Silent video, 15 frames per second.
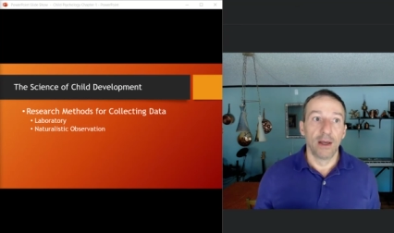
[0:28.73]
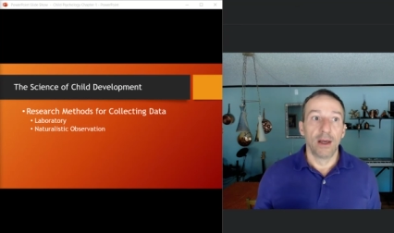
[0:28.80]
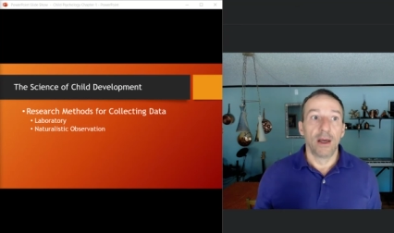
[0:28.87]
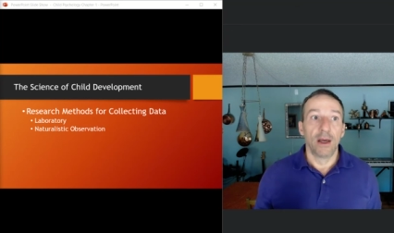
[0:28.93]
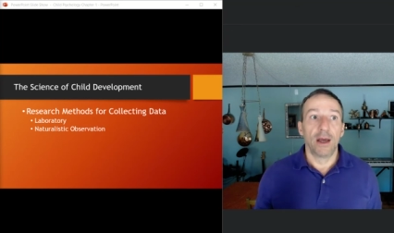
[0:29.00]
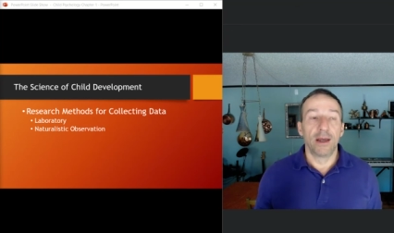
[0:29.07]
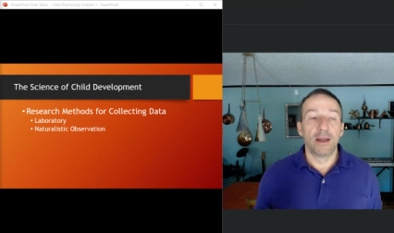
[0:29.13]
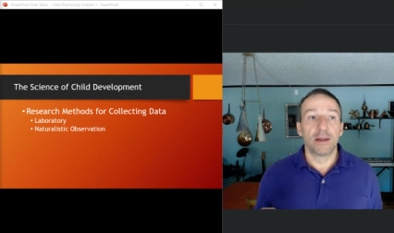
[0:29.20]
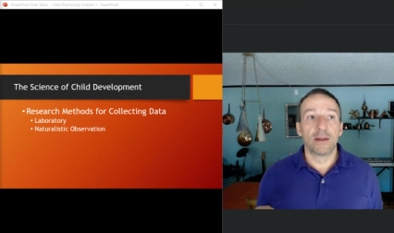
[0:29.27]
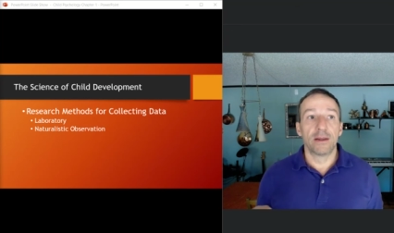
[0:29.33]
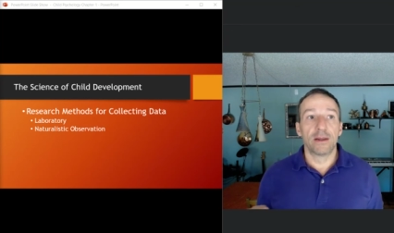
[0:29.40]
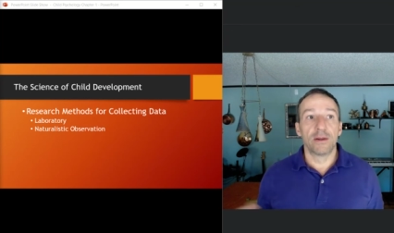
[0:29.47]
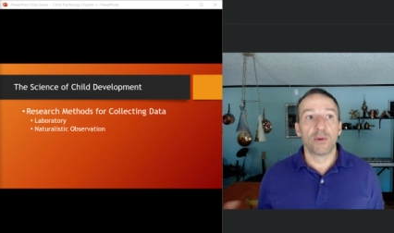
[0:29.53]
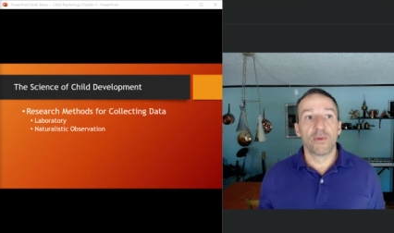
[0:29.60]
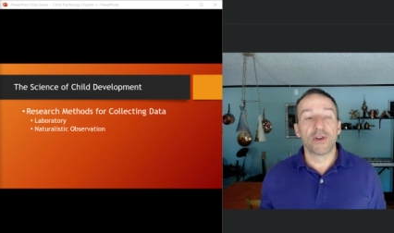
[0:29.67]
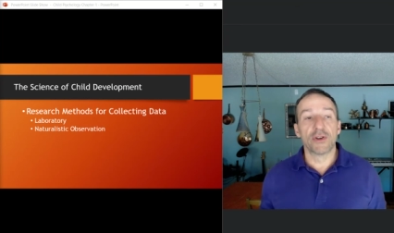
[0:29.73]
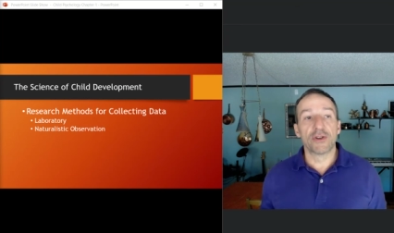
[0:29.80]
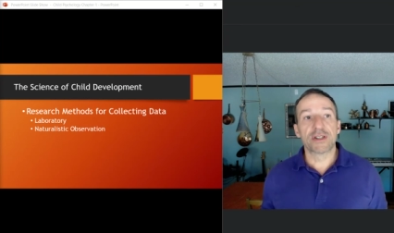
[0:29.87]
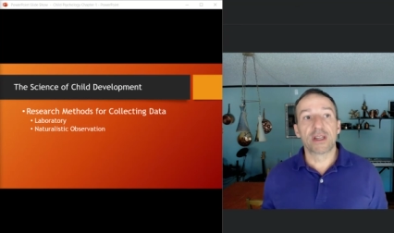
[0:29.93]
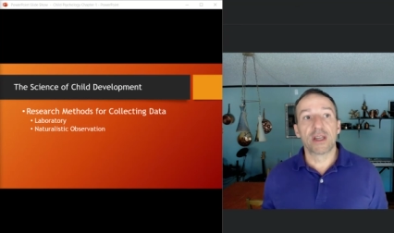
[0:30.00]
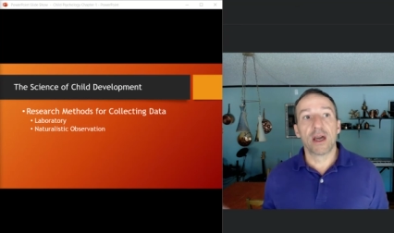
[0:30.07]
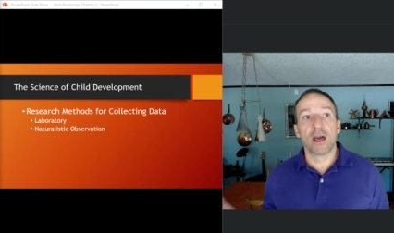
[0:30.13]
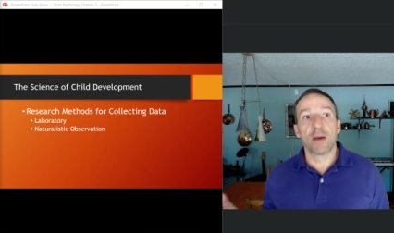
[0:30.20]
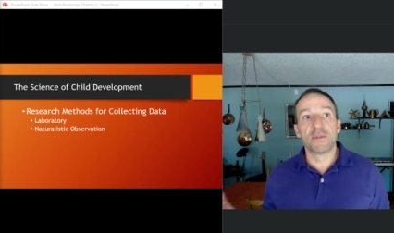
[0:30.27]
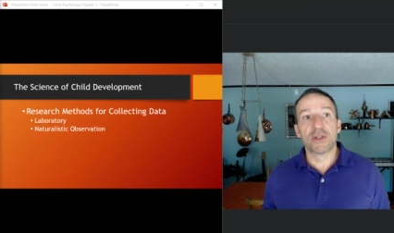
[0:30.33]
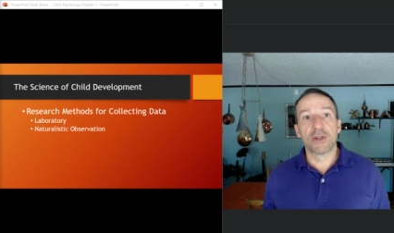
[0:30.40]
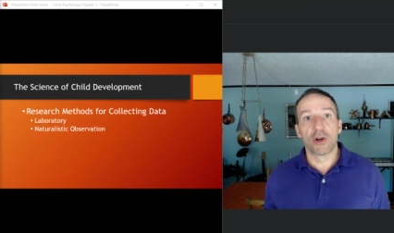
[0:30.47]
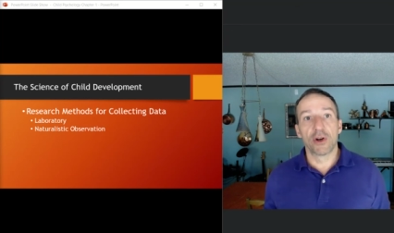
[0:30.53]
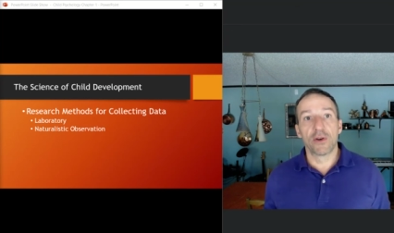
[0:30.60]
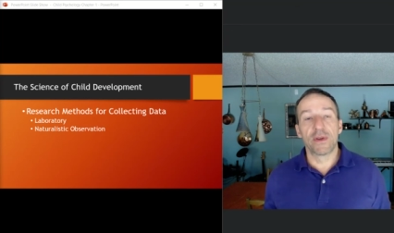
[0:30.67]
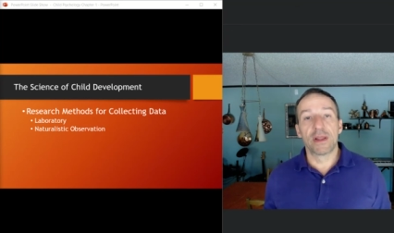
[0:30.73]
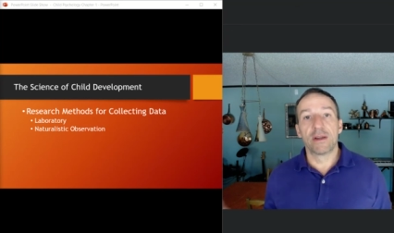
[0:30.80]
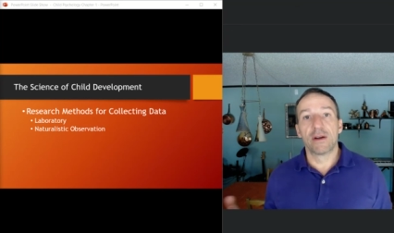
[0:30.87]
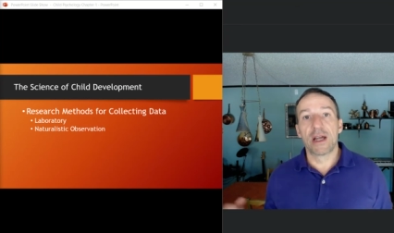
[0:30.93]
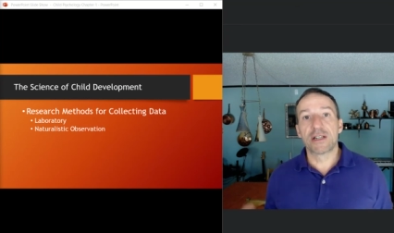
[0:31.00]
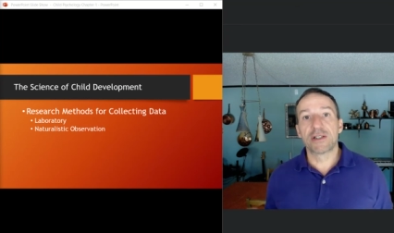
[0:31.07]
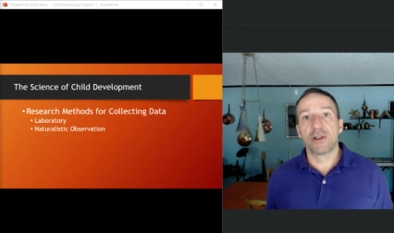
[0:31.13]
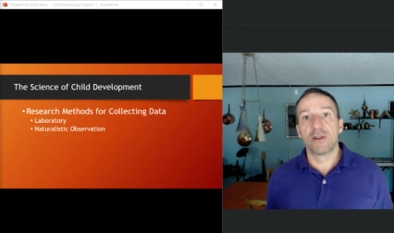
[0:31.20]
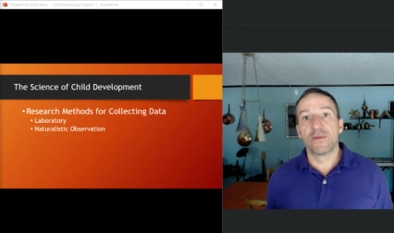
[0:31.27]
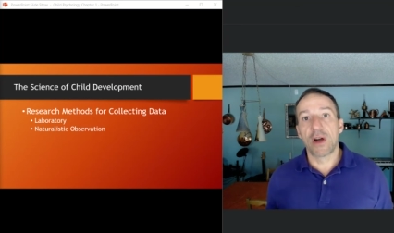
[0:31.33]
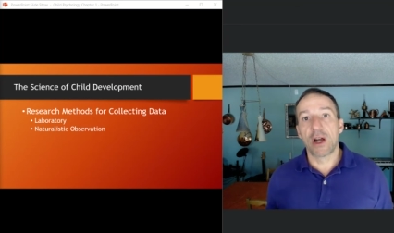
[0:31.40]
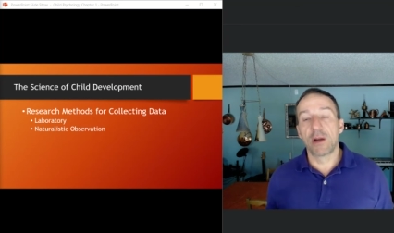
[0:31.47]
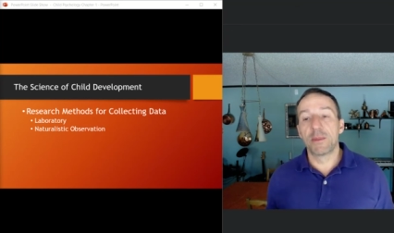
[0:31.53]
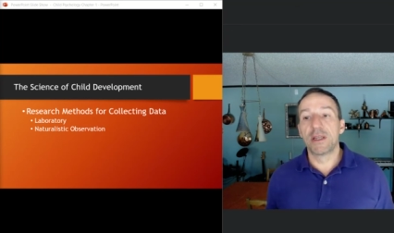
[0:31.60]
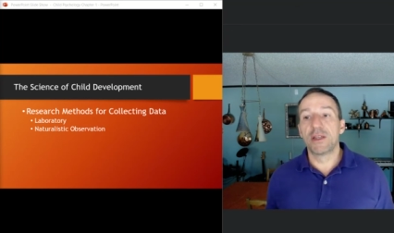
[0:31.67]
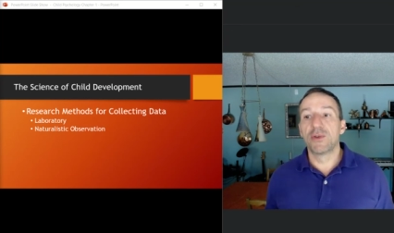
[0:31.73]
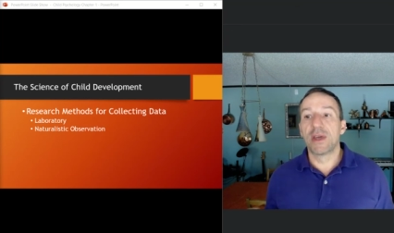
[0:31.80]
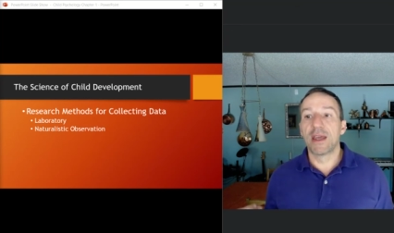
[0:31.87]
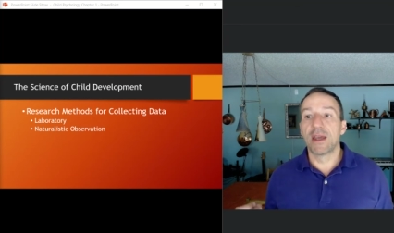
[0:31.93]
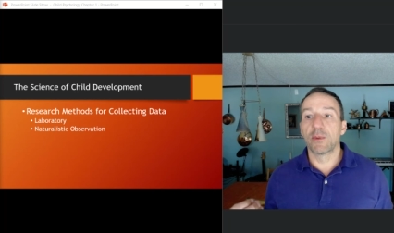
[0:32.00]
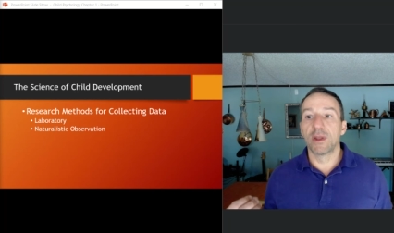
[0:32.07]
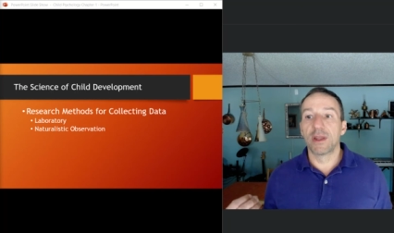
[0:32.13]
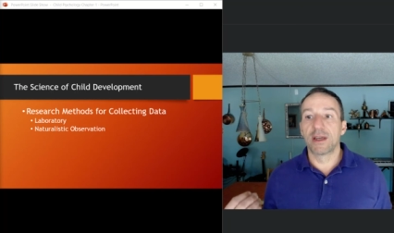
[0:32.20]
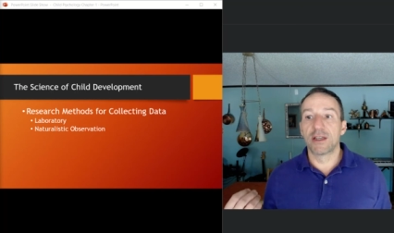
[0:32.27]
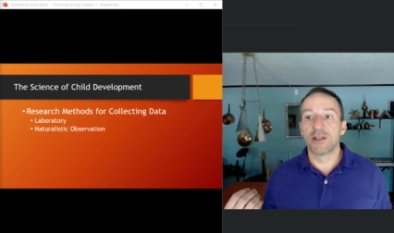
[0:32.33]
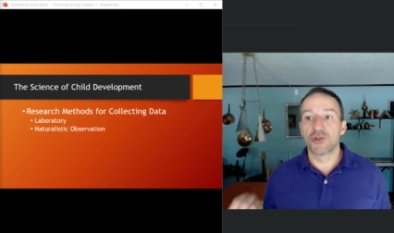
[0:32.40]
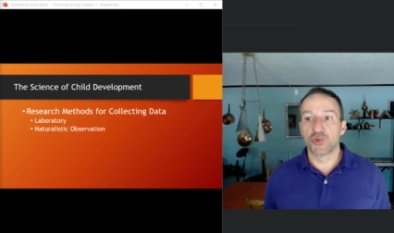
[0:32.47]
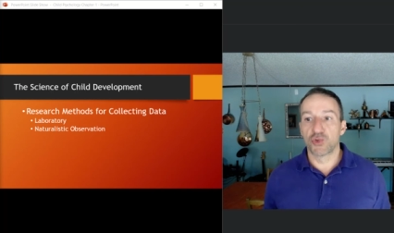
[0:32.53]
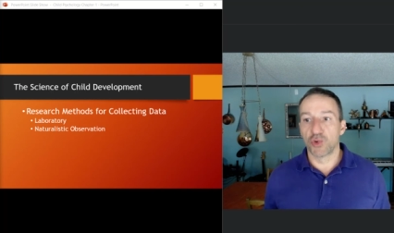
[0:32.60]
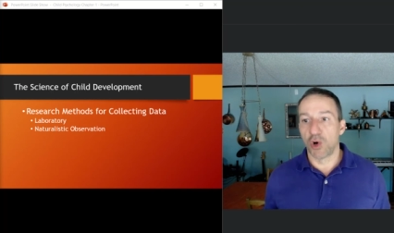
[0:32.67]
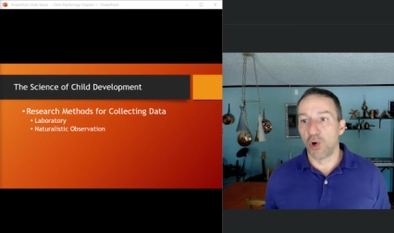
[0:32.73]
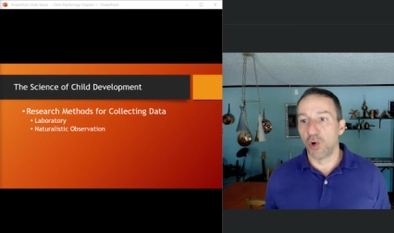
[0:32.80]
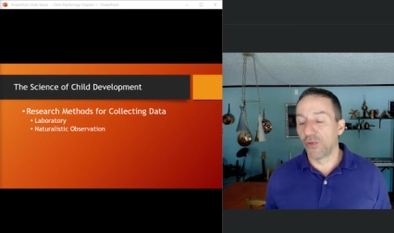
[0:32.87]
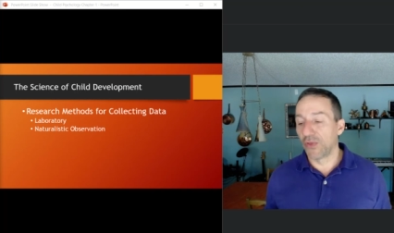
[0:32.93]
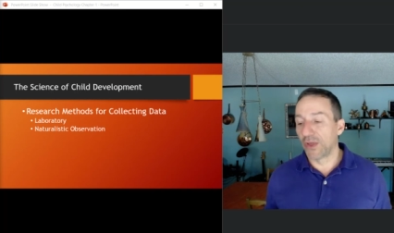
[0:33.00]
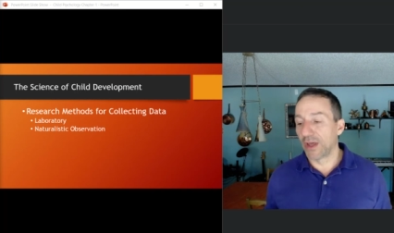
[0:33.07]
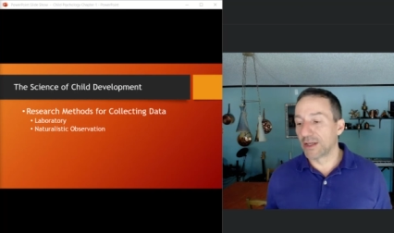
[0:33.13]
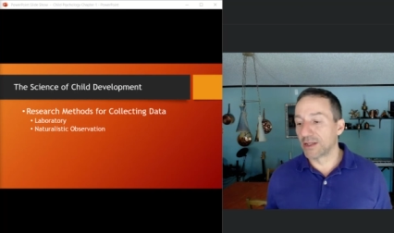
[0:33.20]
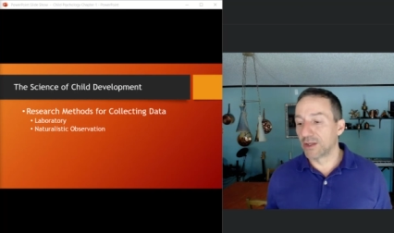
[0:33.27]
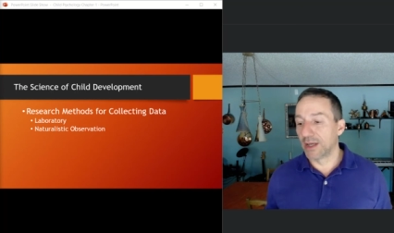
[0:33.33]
if you're just going to observe in their natural environment, you can't really control things.